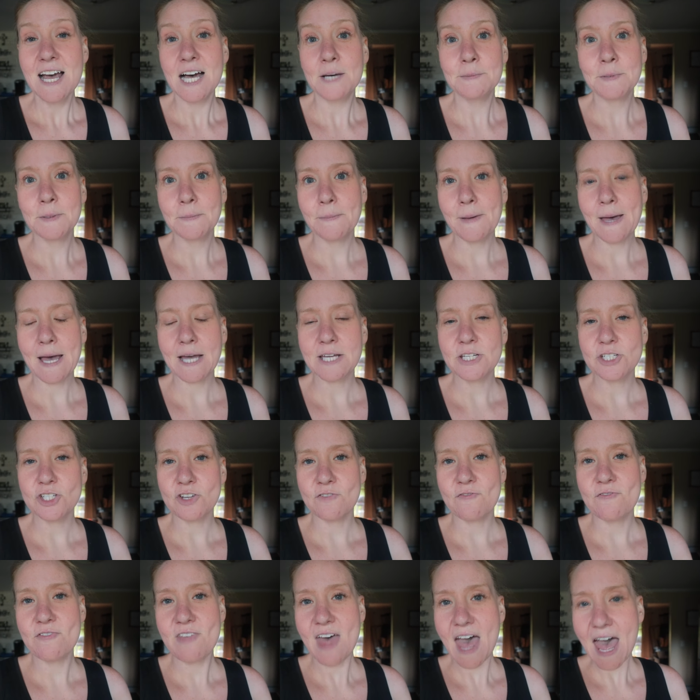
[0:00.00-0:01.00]
a big package
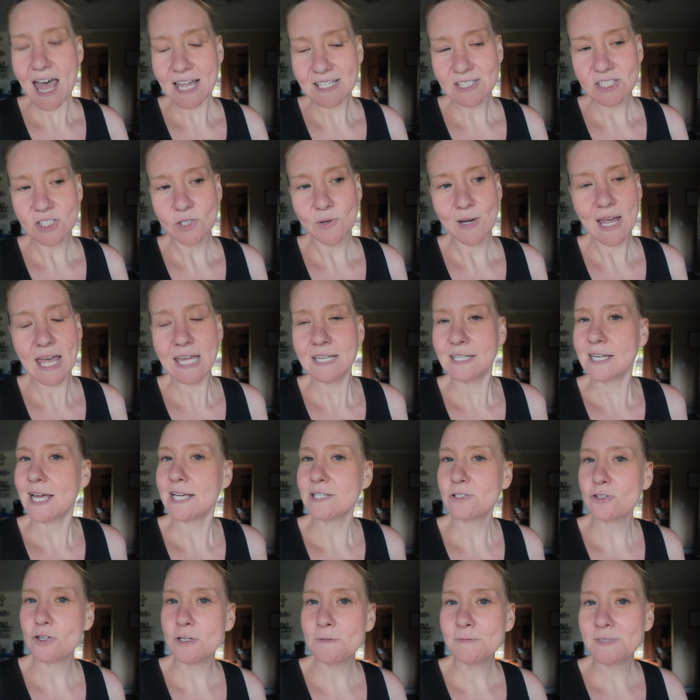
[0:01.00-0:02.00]
of that, so I had an
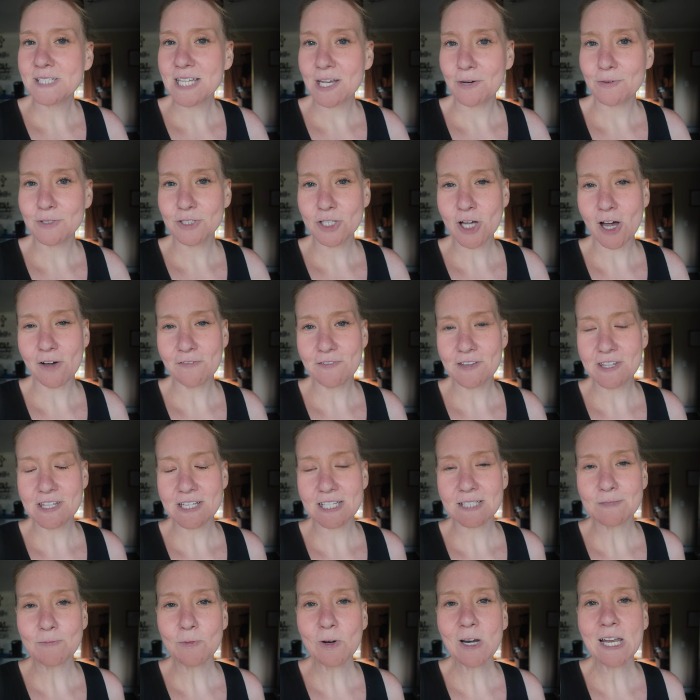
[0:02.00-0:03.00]
ice cream sandwich coffee
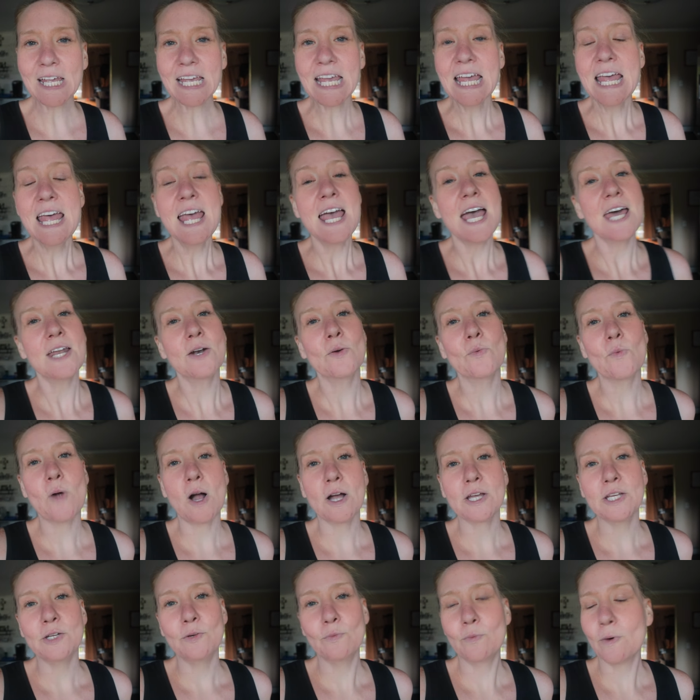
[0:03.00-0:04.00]
this morning and a
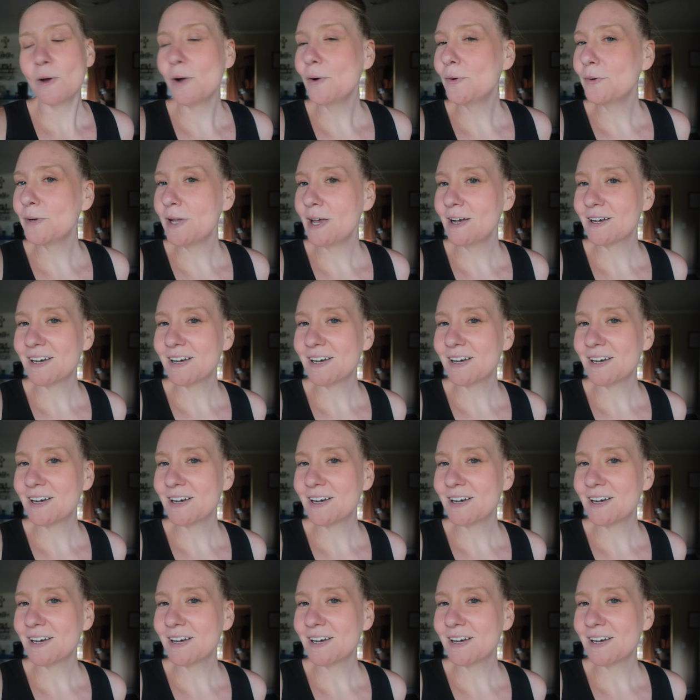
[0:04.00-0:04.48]
Rocky Road